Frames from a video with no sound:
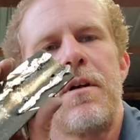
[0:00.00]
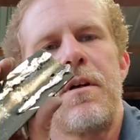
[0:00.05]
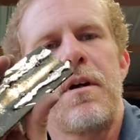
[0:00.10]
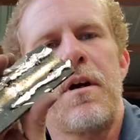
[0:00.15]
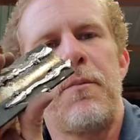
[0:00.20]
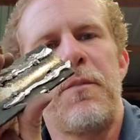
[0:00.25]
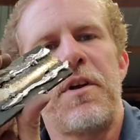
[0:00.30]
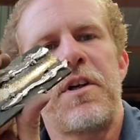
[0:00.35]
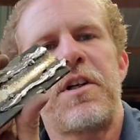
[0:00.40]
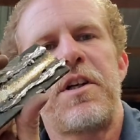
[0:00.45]
I'm
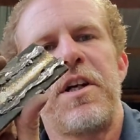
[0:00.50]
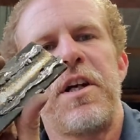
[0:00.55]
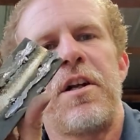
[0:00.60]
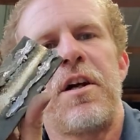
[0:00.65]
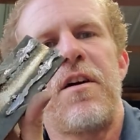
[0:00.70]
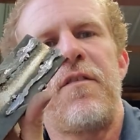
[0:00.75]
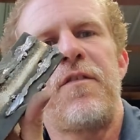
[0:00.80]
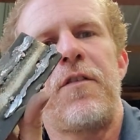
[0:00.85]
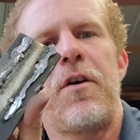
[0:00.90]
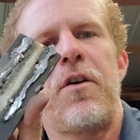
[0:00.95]
going to clean
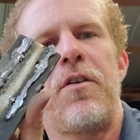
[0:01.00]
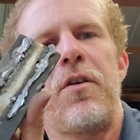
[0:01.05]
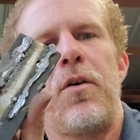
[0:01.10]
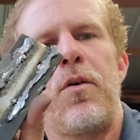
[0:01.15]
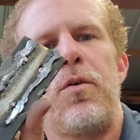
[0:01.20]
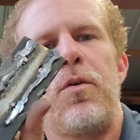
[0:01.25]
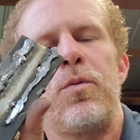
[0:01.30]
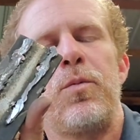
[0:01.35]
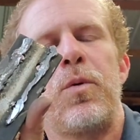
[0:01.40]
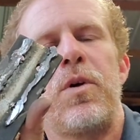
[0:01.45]
off all the
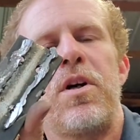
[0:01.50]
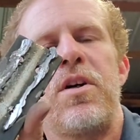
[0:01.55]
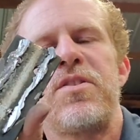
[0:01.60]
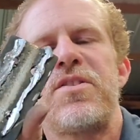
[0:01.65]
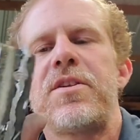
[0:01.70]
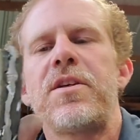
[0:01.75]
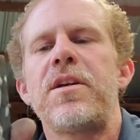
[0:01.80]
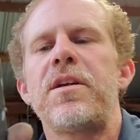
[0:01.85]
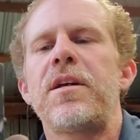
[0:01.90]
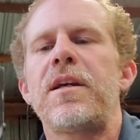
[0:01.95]
old welds
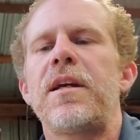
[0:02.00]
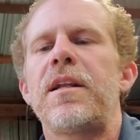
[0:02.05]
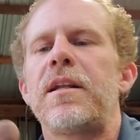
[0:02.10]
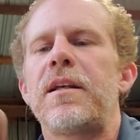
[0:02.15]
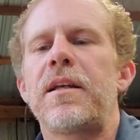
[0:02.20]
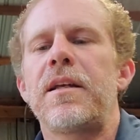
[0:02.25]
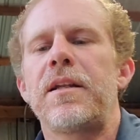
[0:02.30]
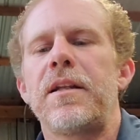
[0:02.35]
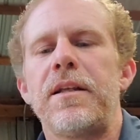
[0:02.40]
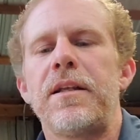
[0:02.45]
here, kind of
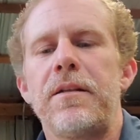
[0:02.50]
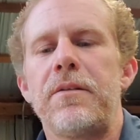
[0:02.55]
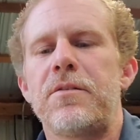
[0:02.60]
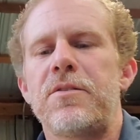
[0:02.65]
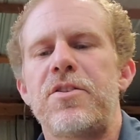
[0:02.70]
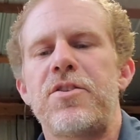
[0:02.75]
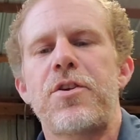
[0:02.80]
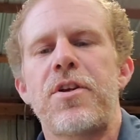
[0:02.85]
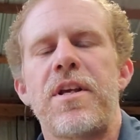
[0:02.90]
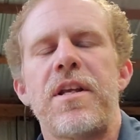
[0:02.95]
get it
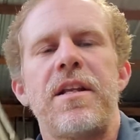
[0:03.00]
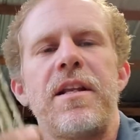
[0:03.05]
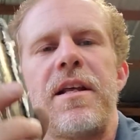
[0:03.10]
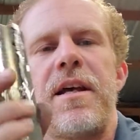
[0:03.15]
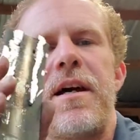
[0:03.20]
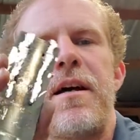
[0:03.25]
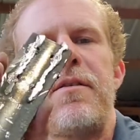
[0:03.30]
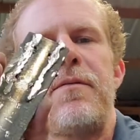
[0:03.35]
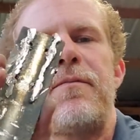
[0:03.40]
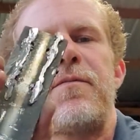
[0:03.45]
straightened
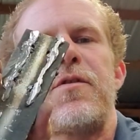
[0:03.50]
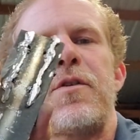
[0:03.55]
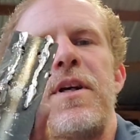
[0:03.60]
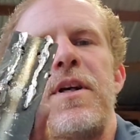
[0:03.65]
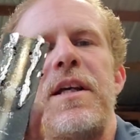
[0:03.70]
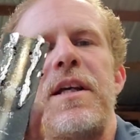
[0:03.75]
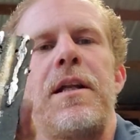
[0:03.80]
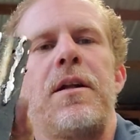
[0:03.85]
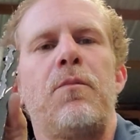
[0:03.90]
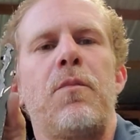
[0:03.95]
out so I can
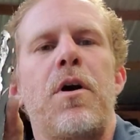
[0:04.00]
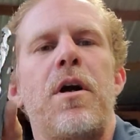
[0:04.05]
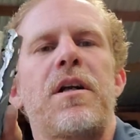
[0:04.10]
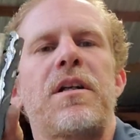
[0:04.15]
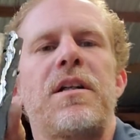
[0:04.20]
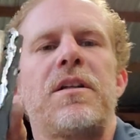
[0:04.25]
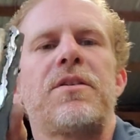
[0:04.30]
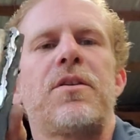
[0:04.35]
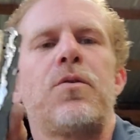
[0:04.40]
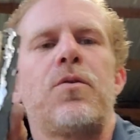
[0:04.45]
get it marked
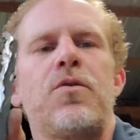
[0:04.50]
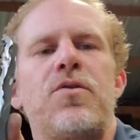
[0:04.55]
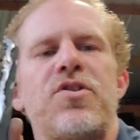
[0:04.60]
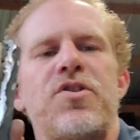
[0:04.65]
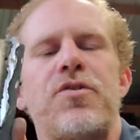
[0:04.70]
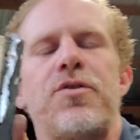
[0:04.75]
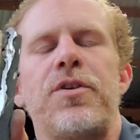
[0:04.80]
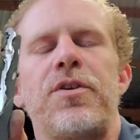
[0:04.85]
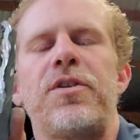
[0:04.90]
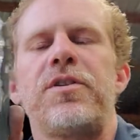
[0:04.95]
with the holes
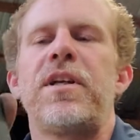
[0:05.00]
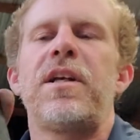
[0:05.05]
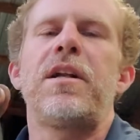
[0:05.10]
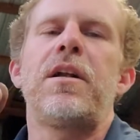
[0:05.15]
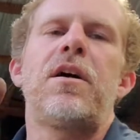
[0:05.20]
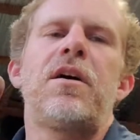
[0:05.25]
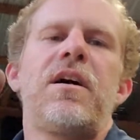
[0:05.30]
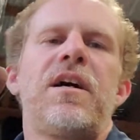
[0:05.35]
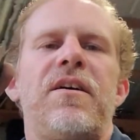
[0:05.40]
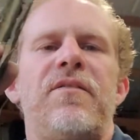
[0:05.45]
drilled, and
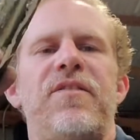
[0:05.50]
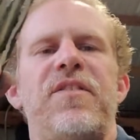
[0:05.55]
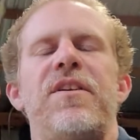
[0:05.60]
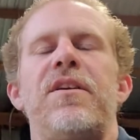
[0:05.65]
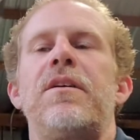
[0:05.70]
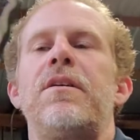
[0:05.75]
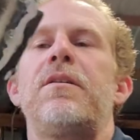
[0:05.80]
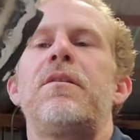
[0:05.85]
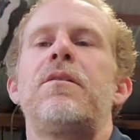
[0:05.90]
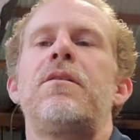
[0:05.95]
I'll have
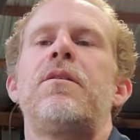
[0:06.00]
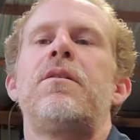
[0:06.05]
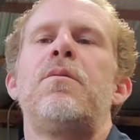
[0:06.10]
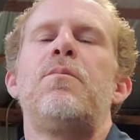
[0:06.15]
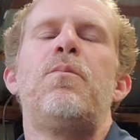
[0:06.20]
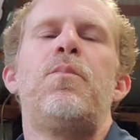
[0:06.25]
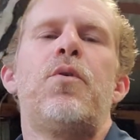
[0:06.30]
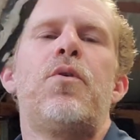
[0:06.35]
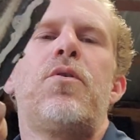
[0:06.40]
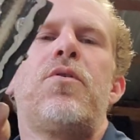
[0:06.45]
the
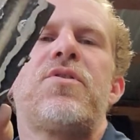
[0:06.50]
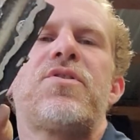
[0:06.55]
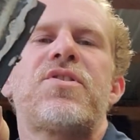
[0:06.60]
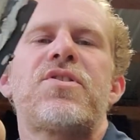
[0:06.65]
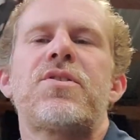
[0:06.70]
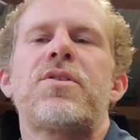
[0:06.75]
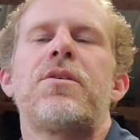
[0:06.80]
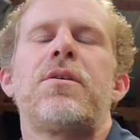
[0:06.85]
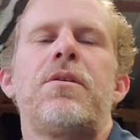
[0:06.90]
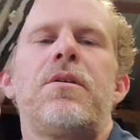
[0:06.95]
bolts